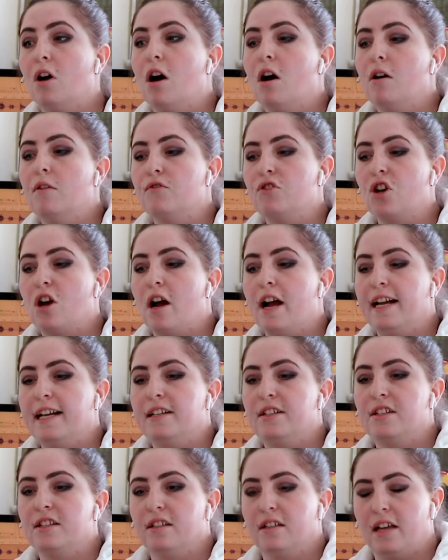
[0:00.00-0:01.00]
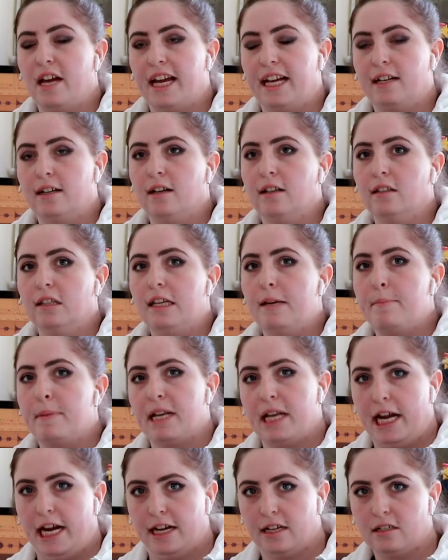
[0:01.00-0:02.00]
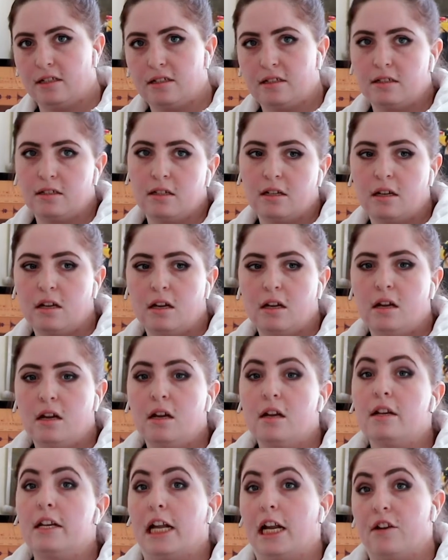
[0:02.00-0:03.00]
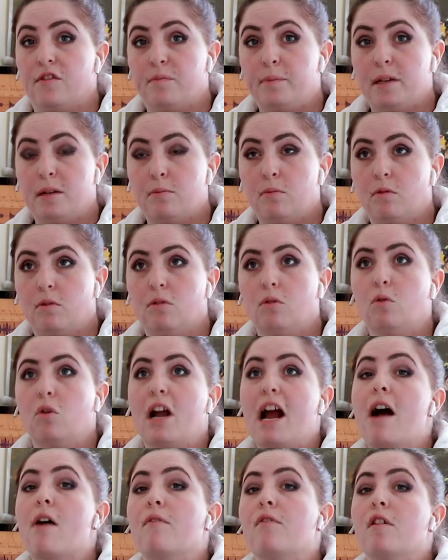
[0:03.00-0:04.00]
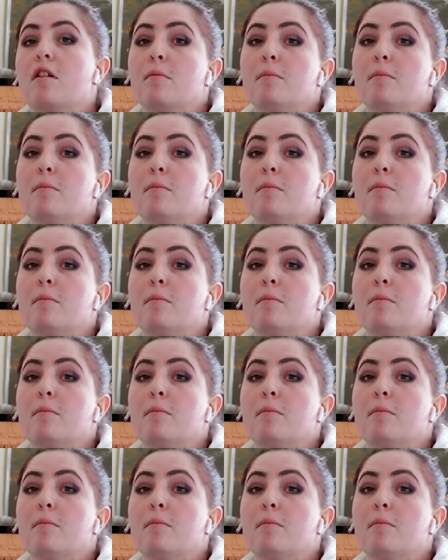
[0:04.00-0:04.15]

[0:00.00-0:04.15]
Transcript: of trying to like eliminate Native people or have